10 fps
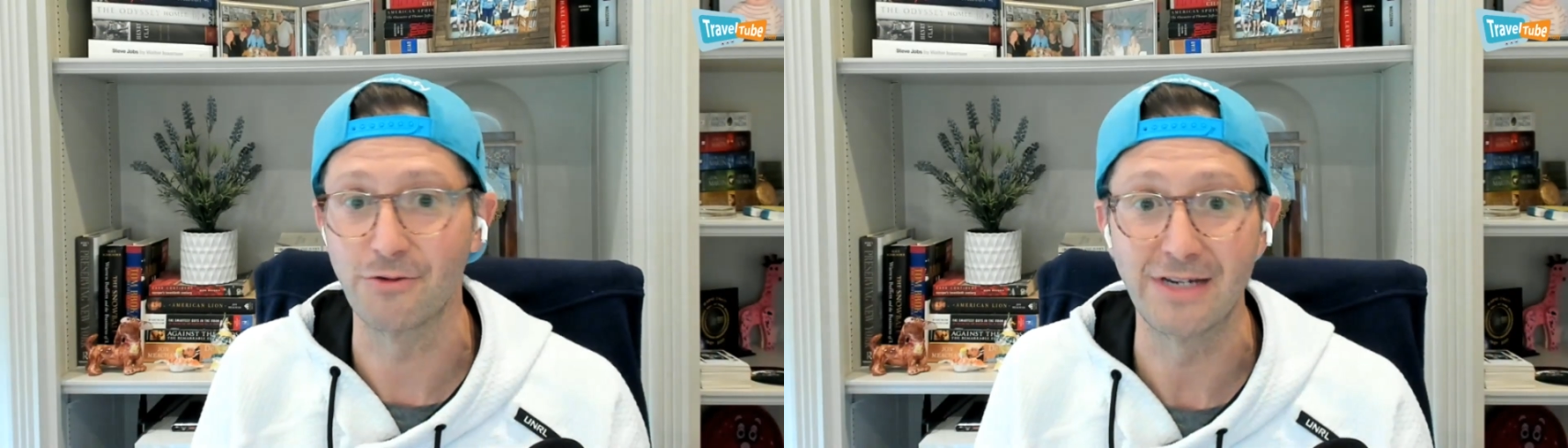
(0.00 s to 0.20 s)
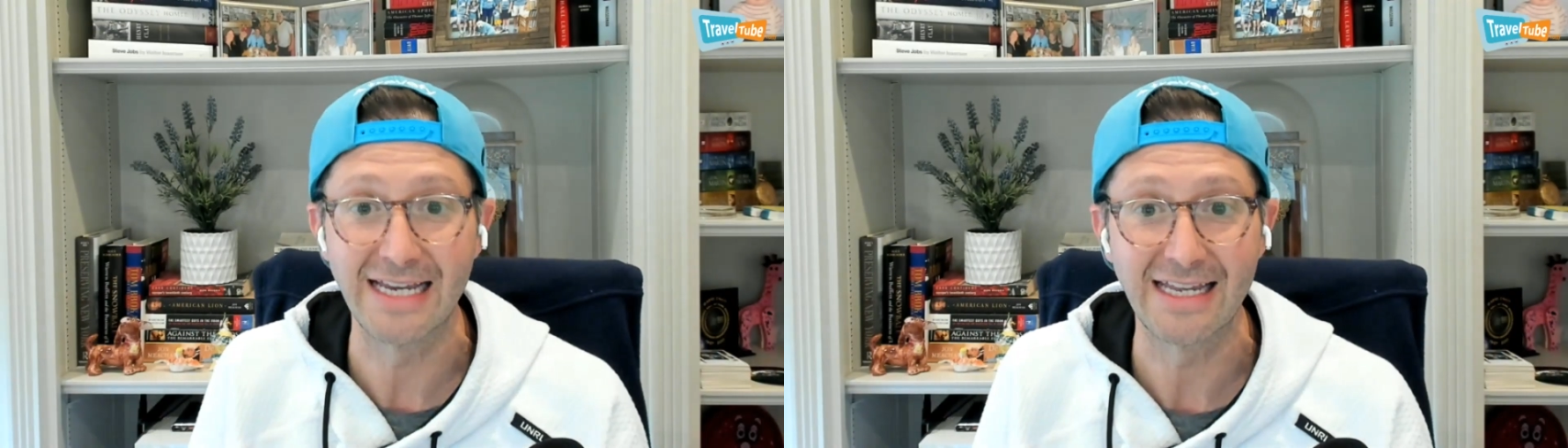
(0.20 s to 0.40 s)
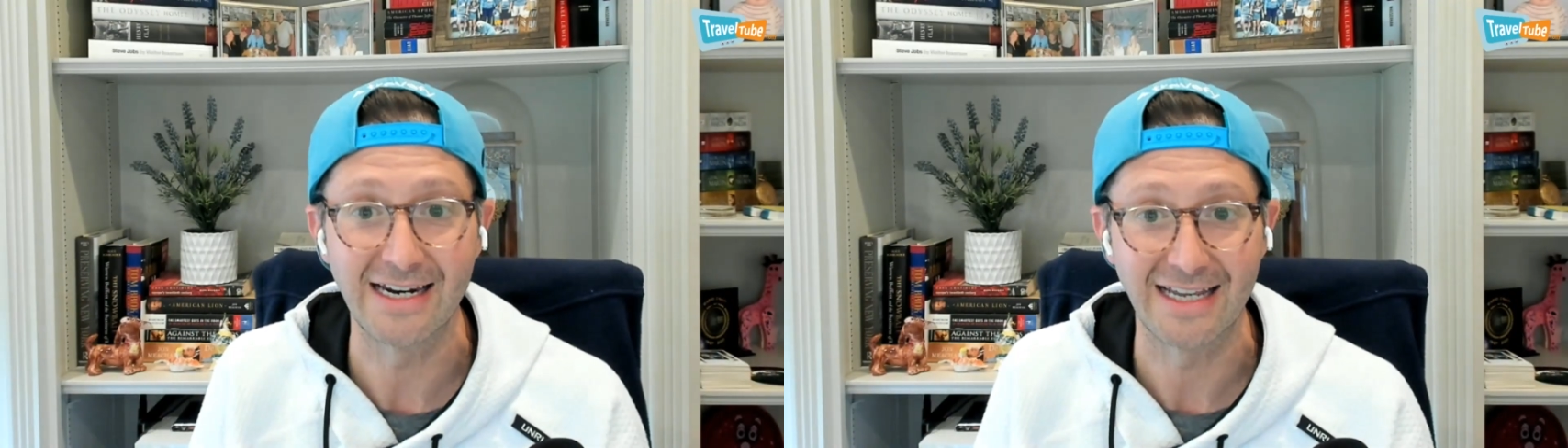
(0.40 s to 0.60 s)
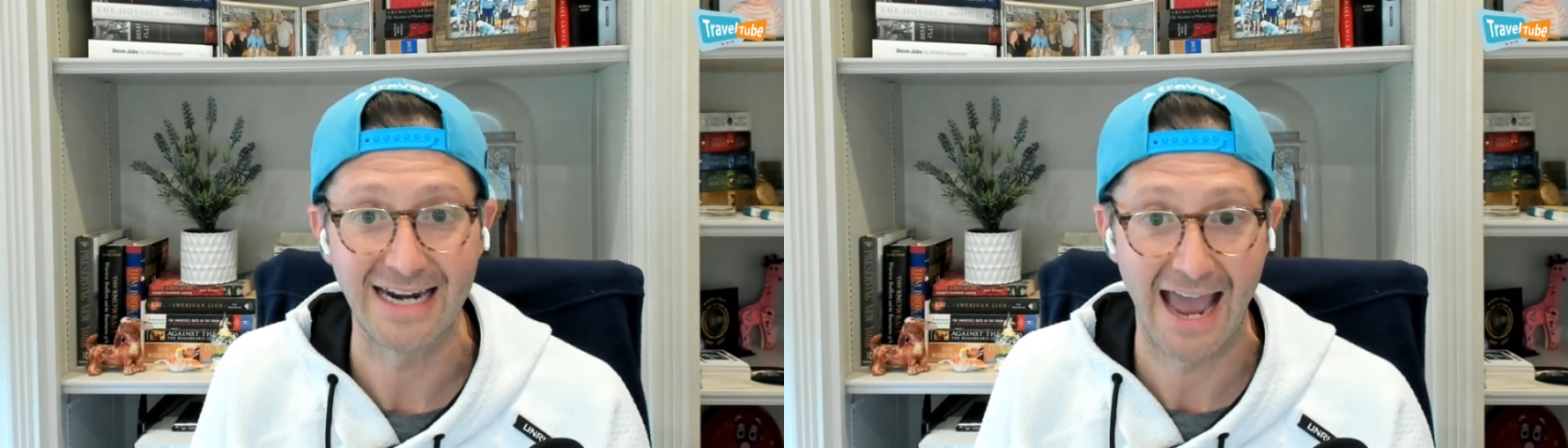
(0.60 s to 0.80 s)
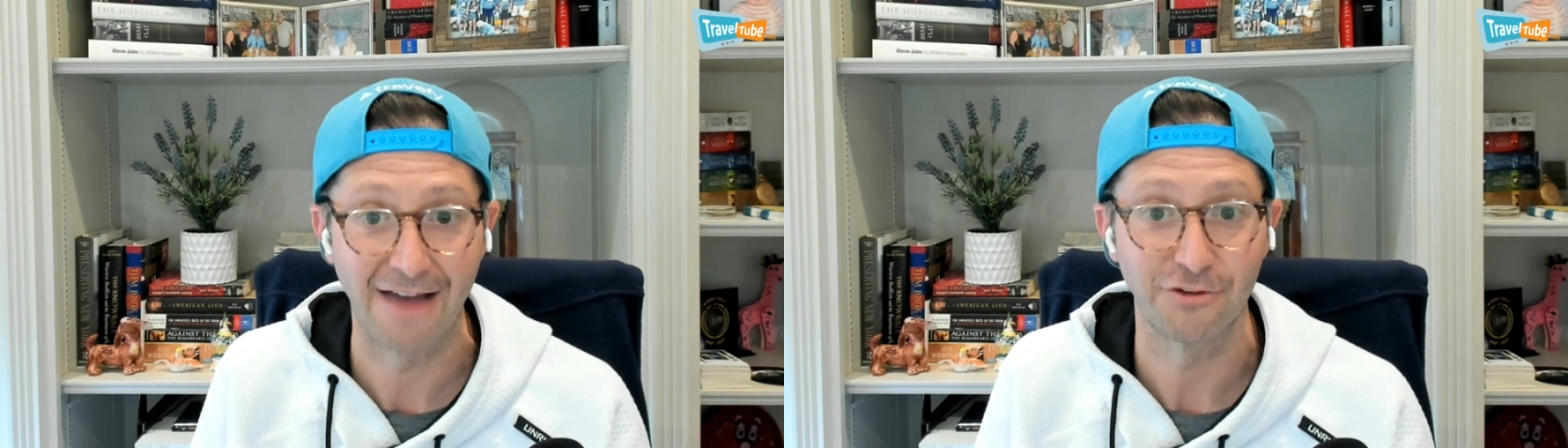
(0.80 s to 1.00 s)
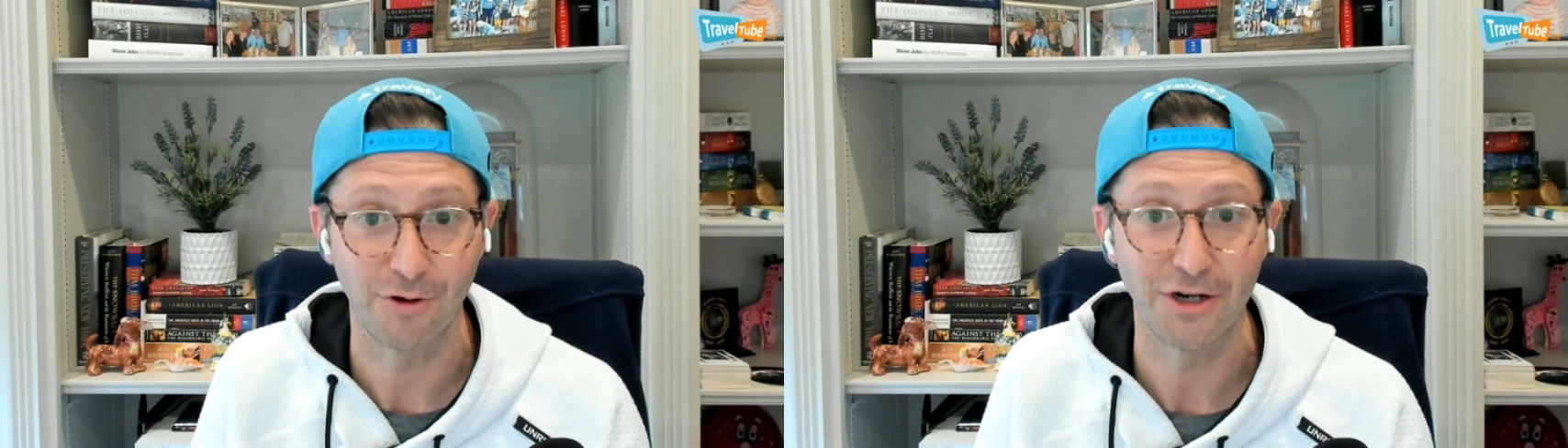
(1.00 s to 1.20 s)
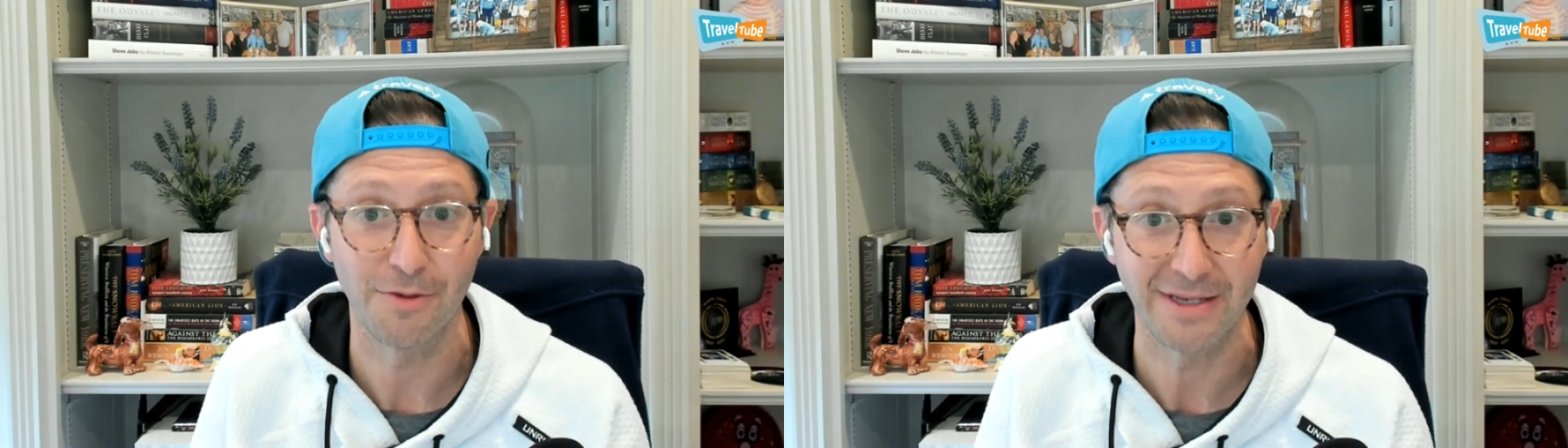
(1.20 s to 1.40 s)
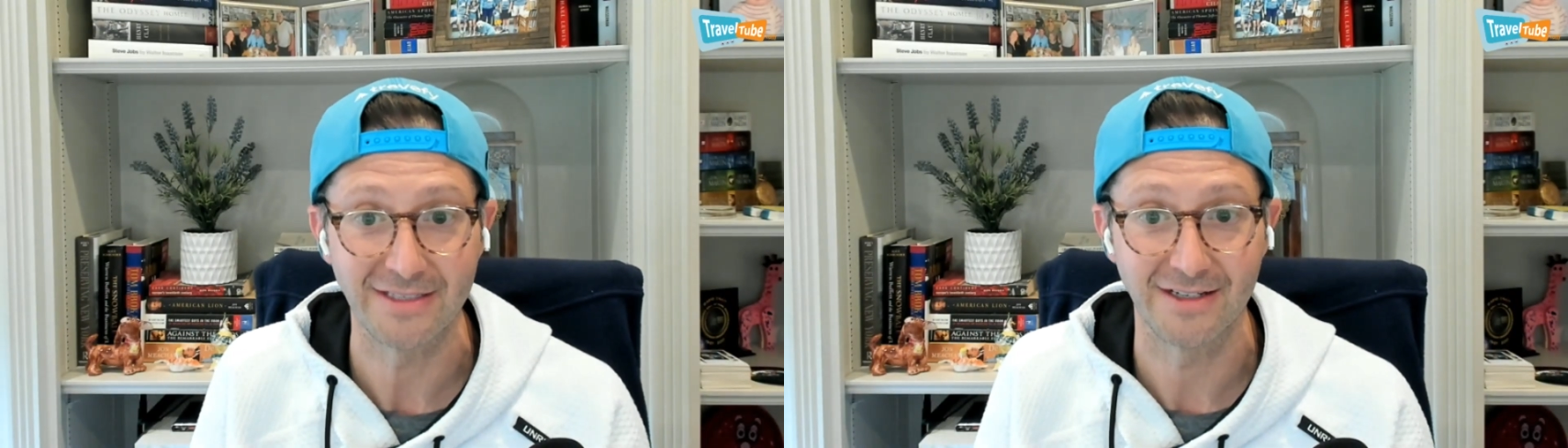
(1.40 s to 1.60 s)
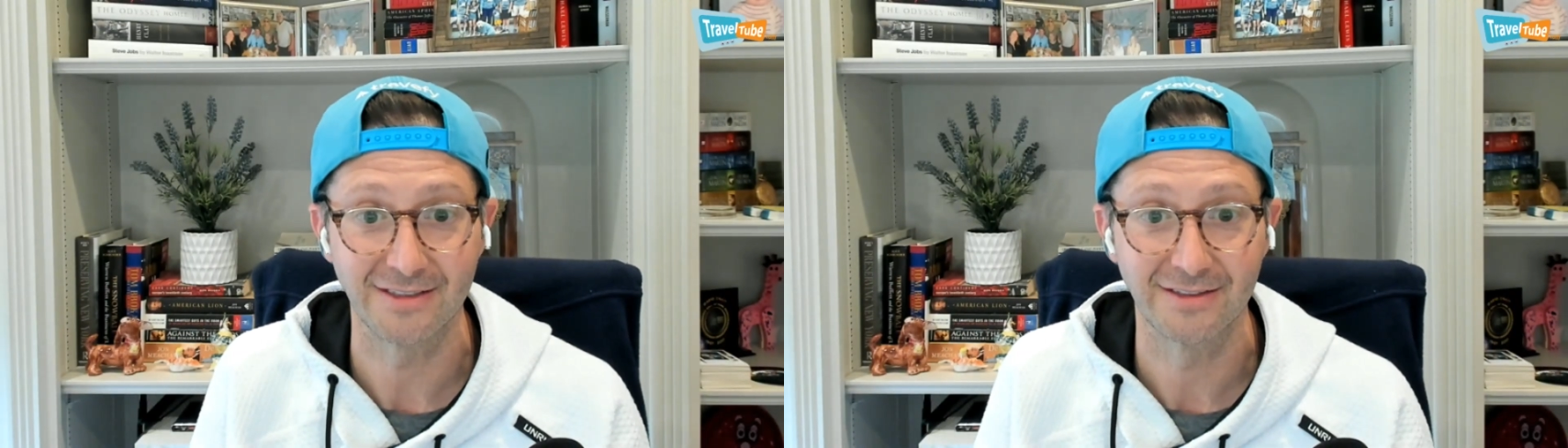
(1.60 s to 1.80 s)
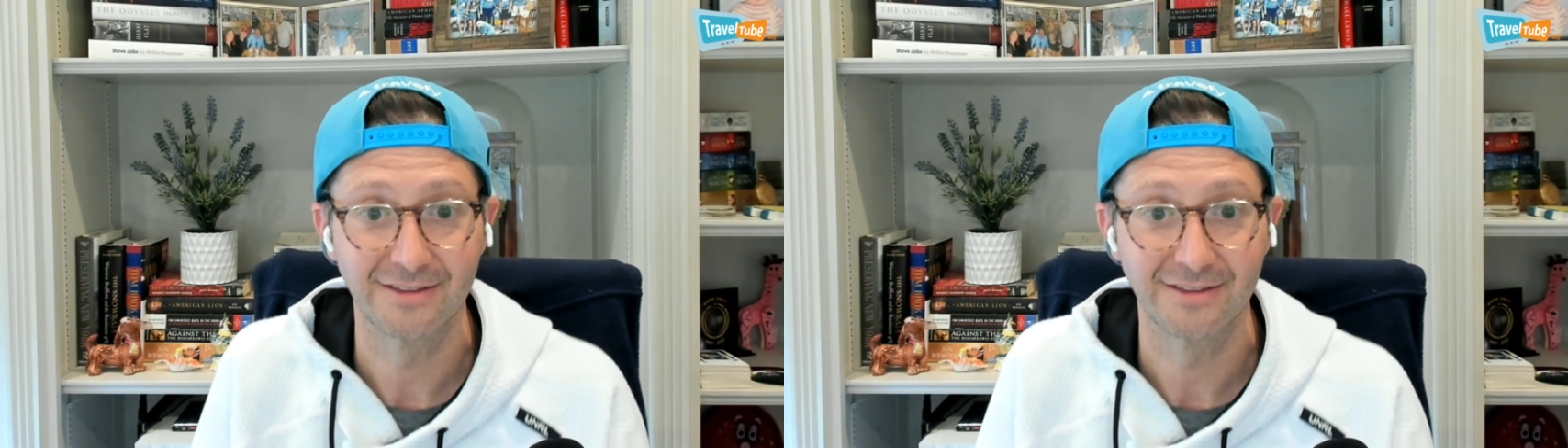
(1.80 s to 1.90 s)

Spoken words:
need and can have to run your business.